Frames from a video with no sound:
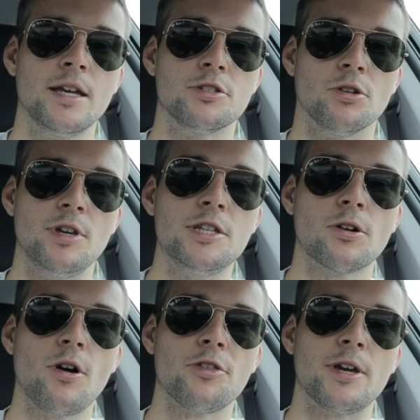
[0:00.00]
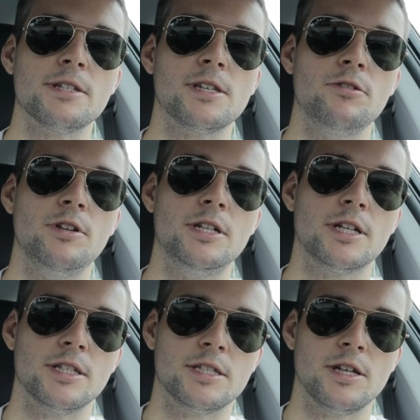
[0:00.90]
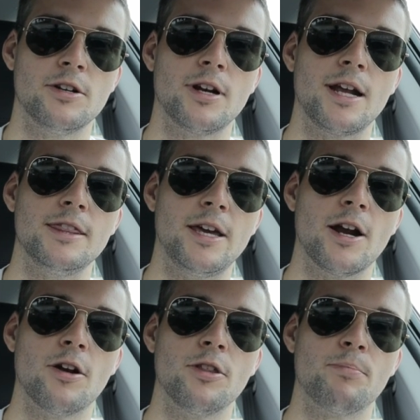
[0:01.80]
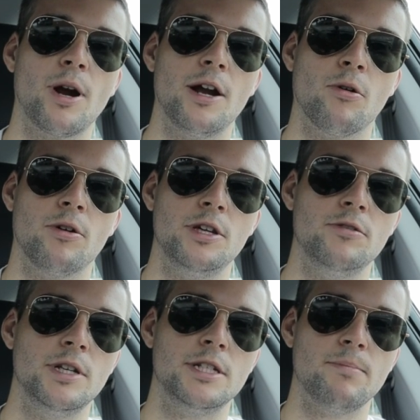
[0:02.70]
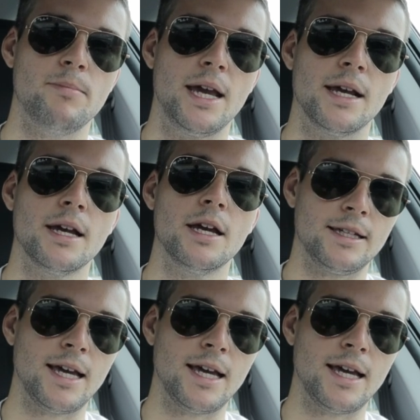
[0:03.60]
So these are all things that you need to consider, and they're the priority you need to make.